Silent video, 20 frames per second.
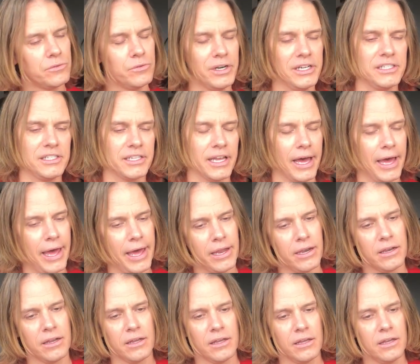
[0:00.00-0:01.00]

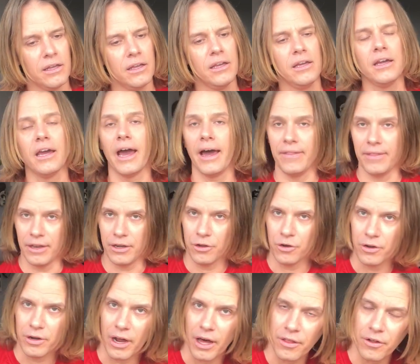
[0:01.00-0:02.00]
reset, and then do
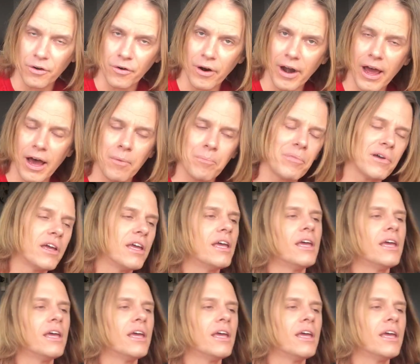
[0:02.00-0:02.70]
another rep.